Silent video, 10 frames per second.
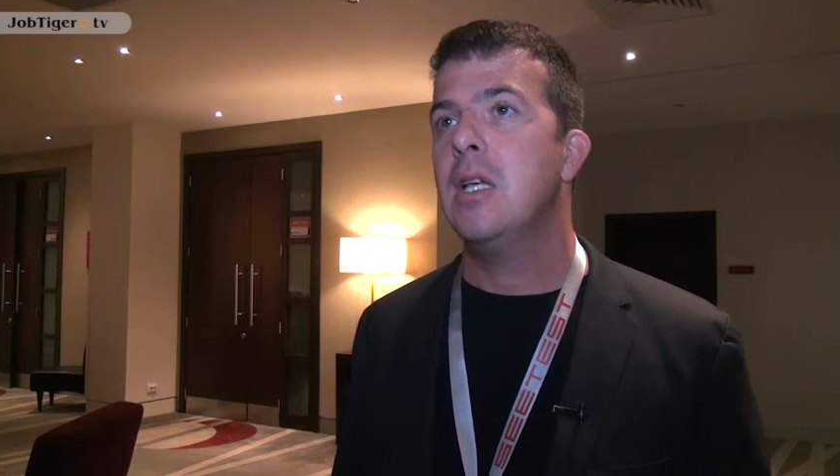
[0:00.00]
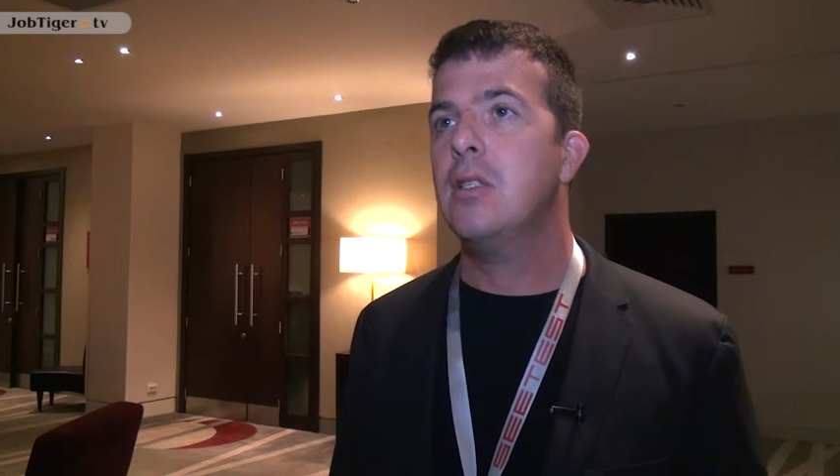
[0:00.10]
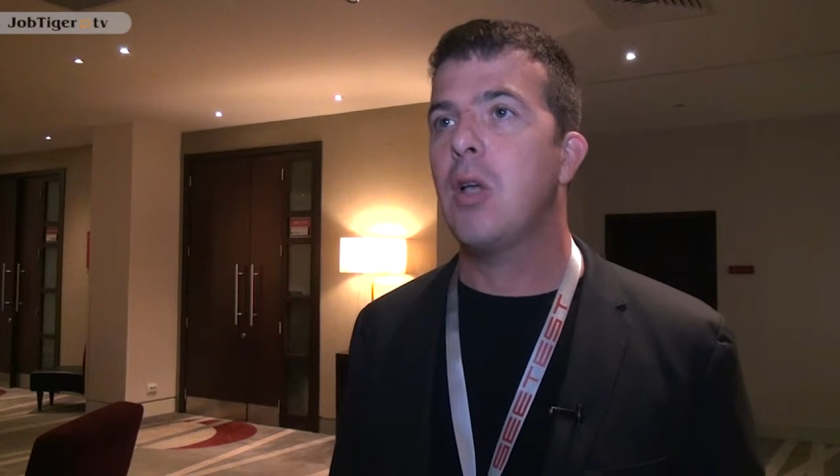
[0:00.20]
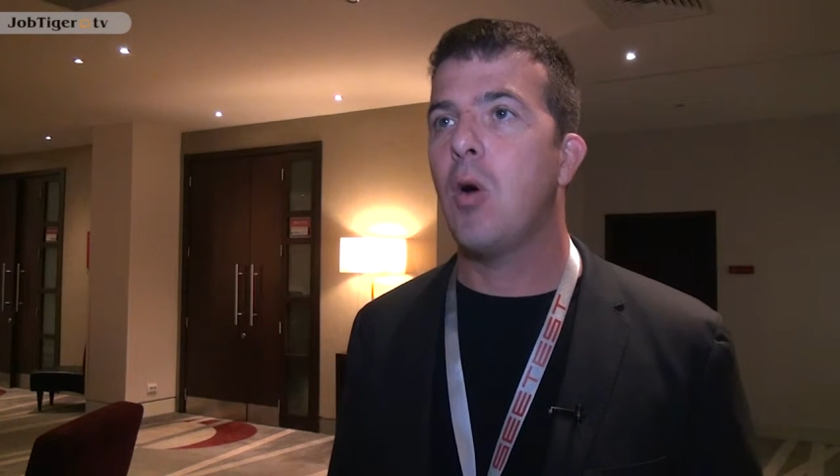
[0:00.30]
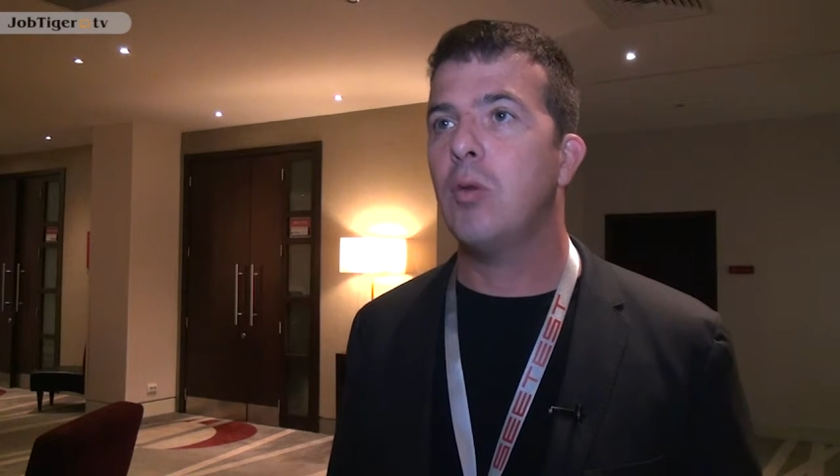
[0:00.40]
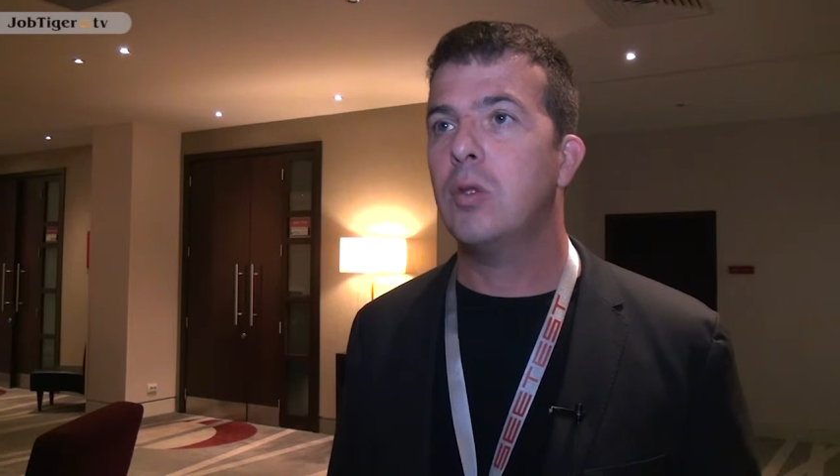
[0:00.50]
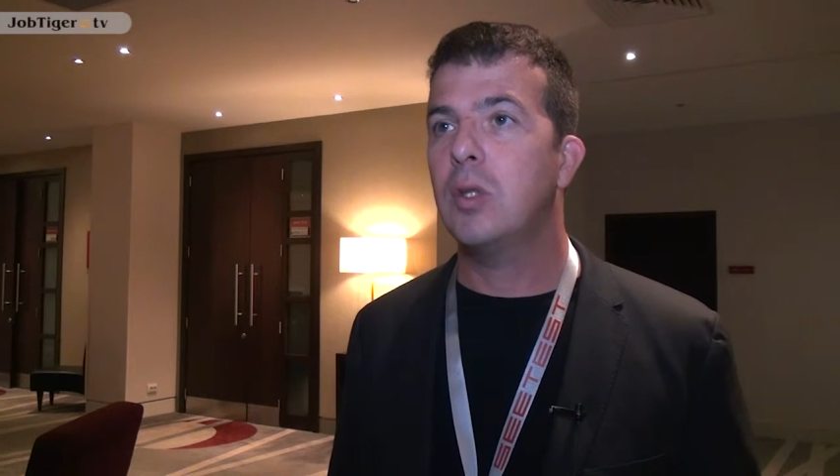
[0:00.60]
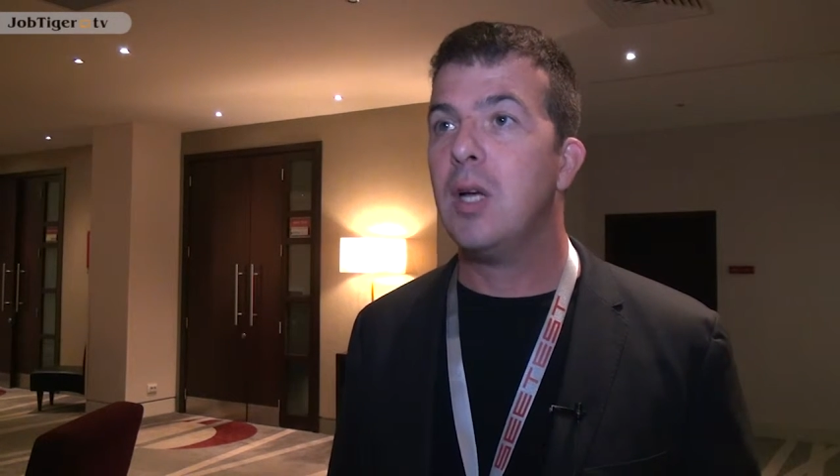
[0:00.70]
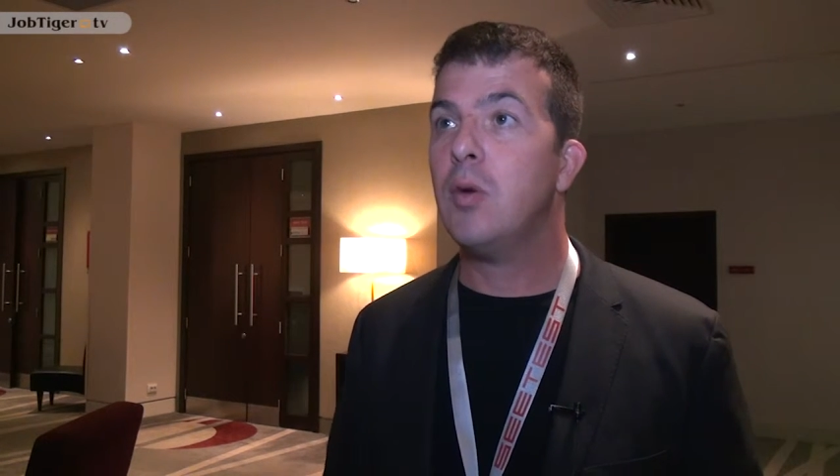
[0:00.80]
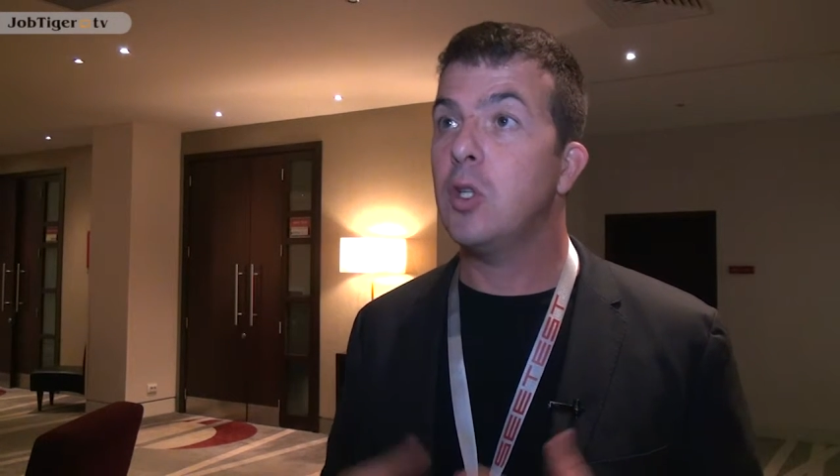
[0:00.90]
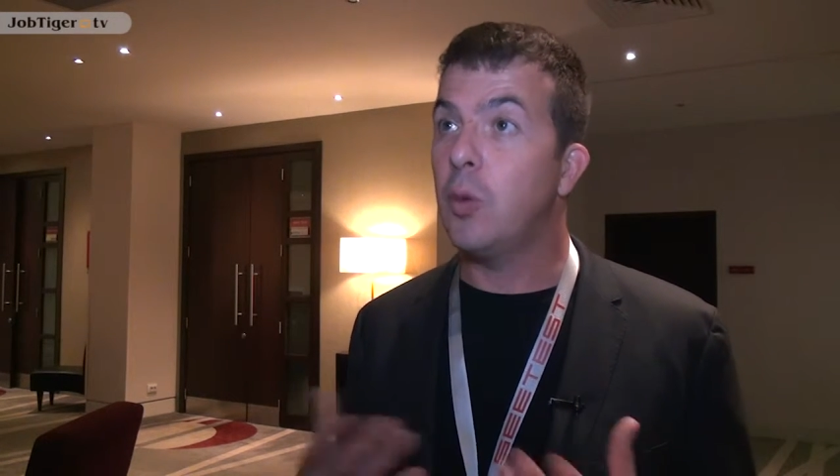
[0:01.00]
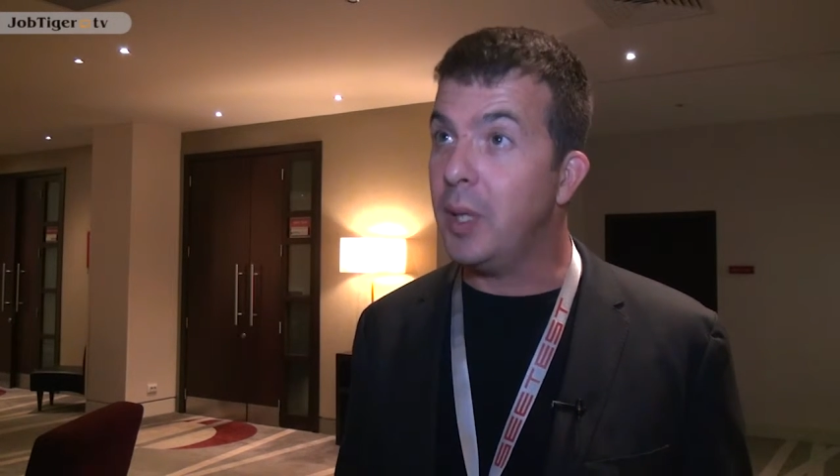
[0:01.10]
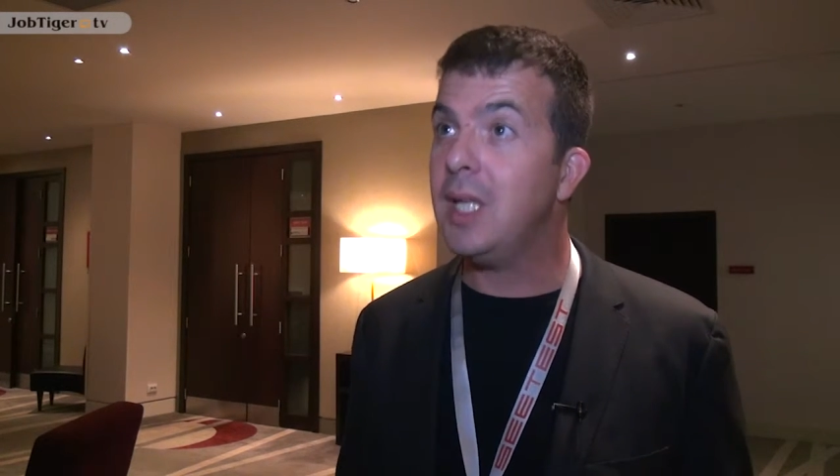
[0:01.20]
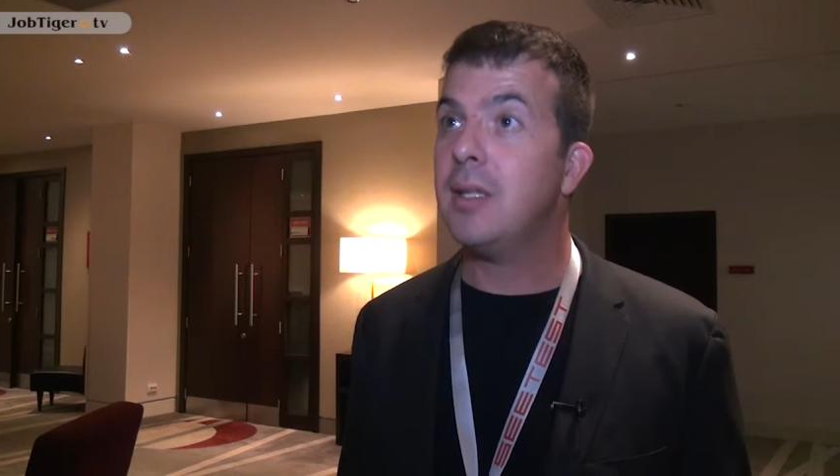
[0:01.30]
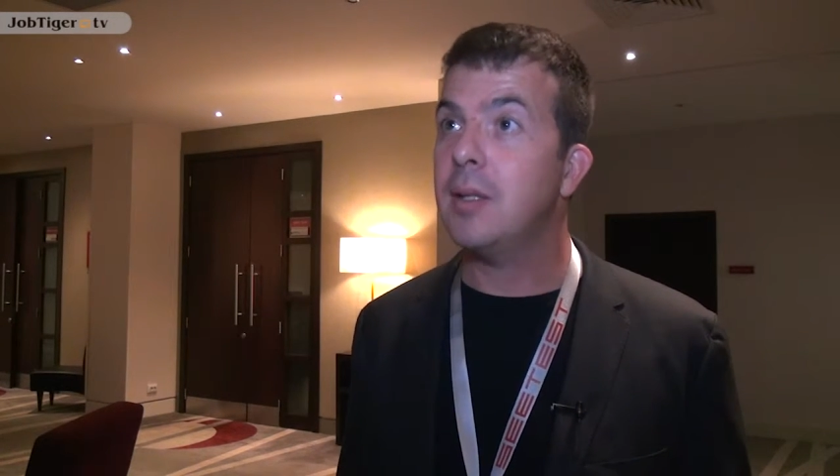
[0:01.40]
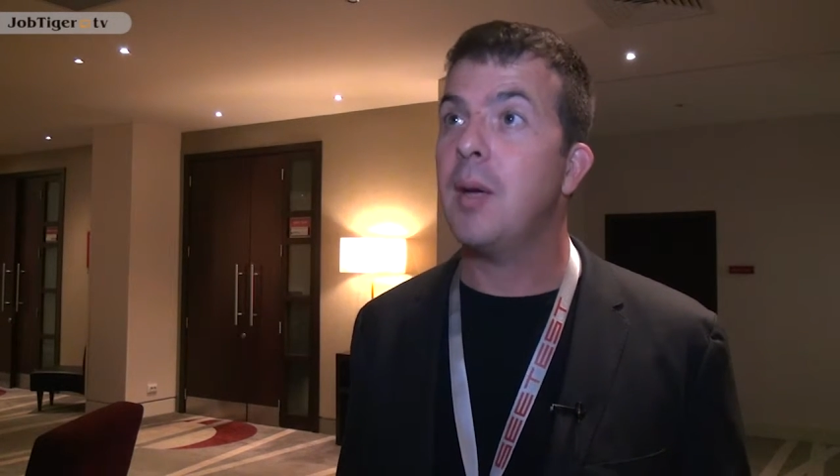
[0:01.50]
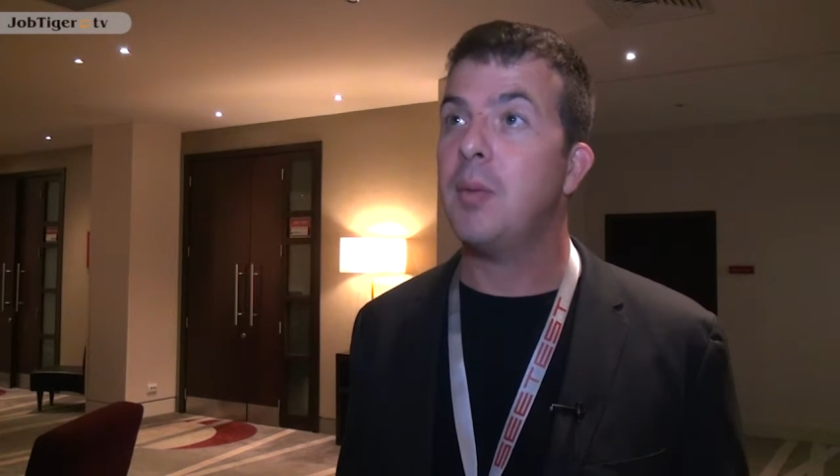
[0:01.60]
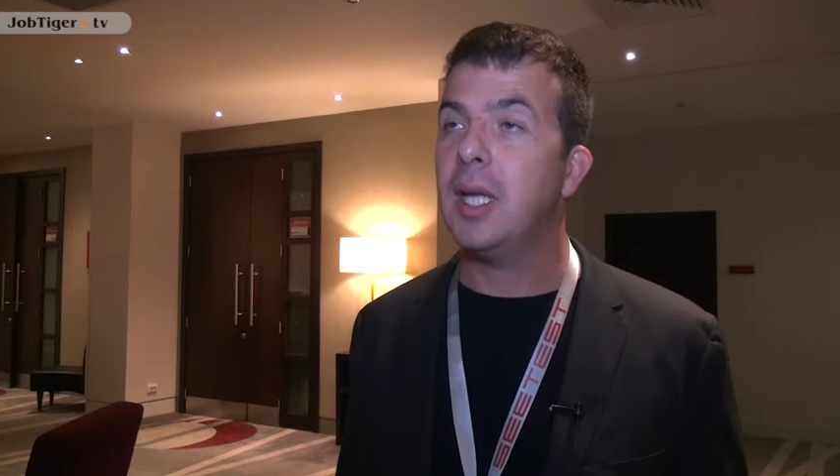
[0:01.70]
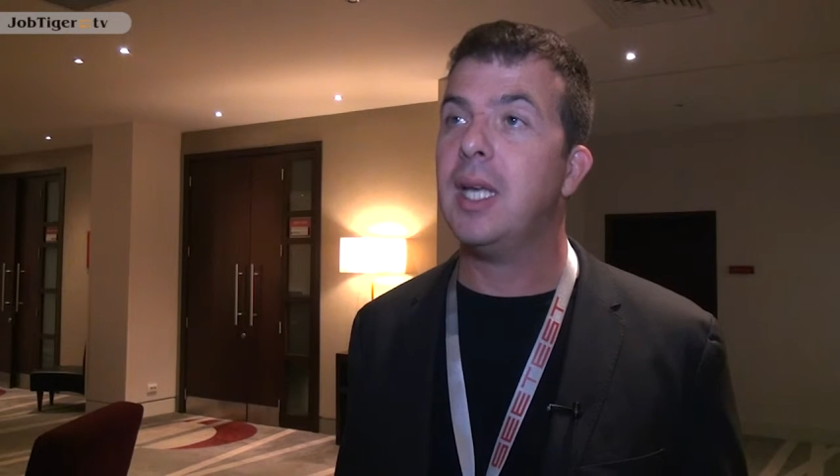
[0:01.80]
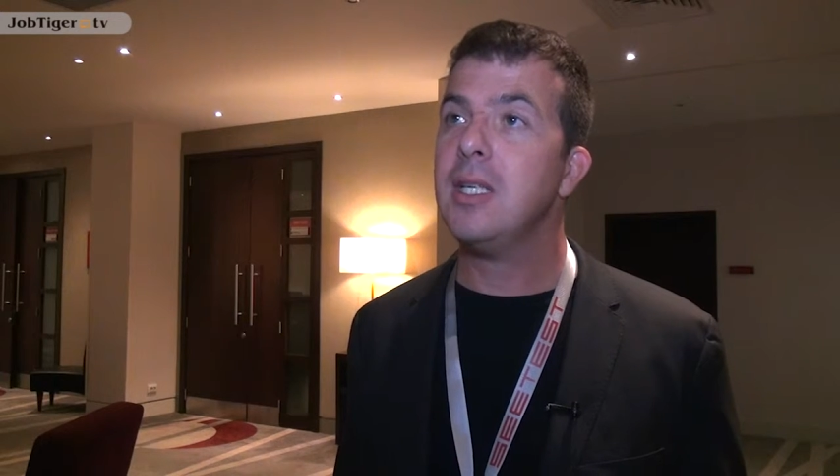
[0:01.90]
So today when you build an
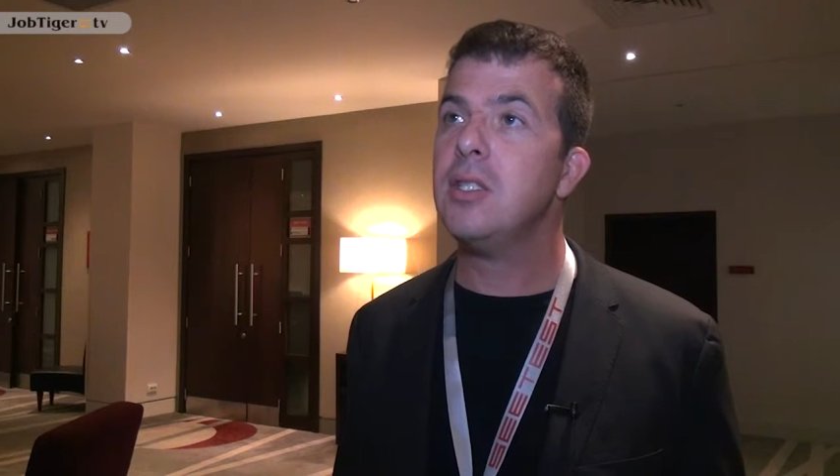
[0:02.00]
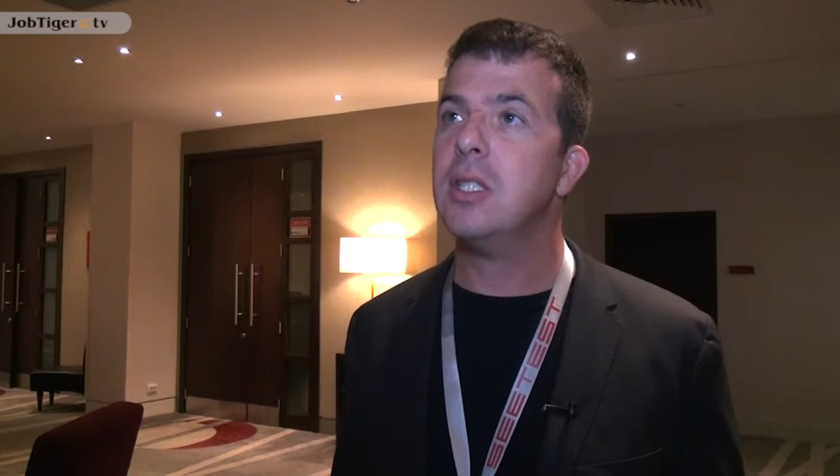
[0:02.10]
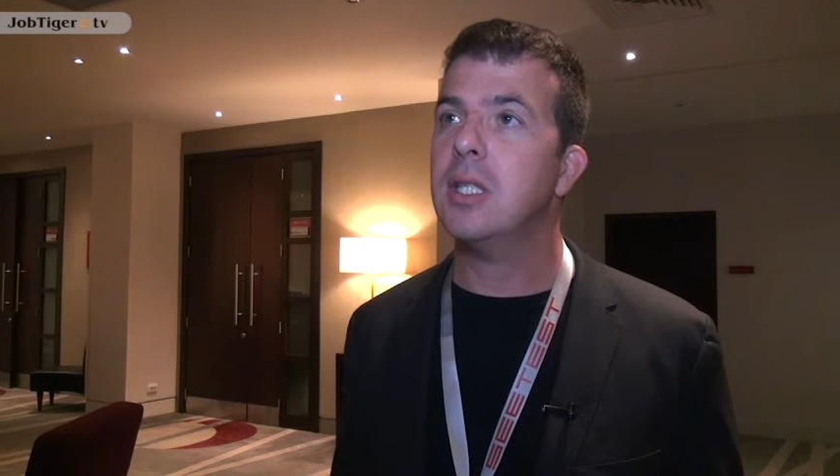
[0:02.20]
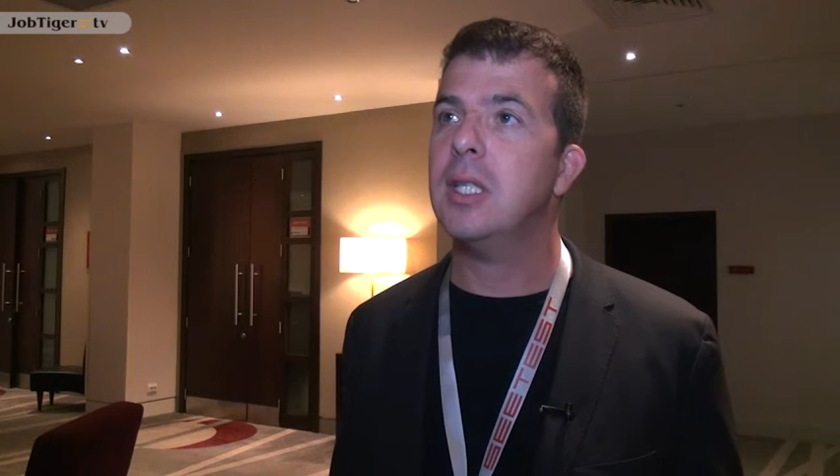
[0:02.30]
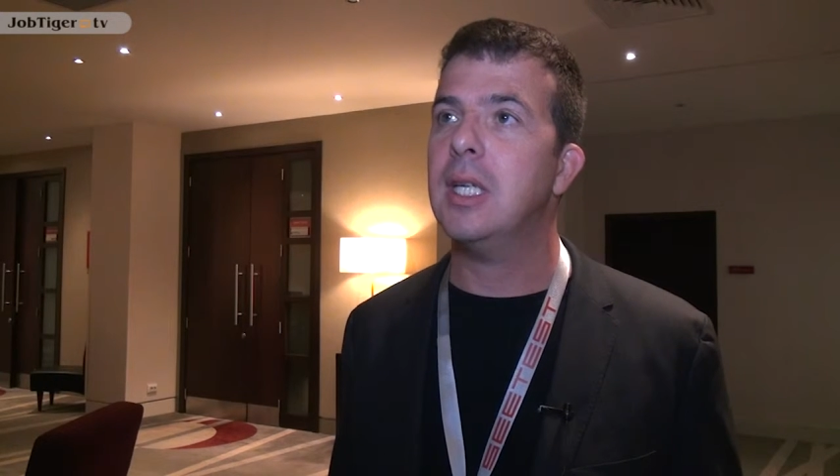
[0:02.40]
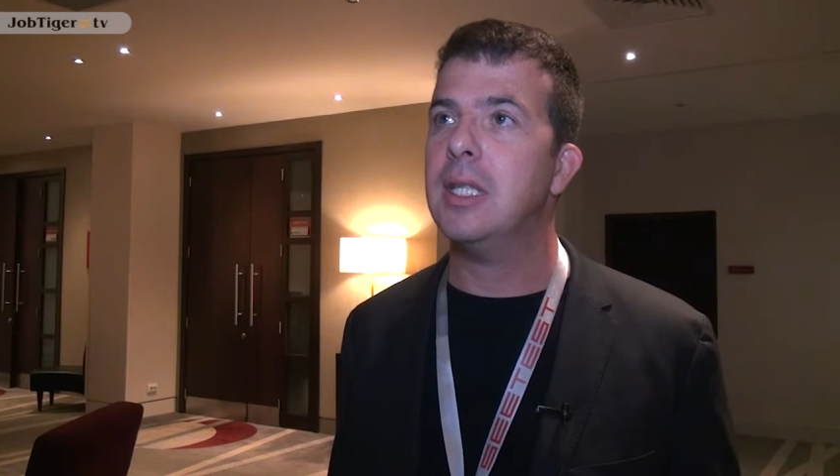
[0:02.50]
application,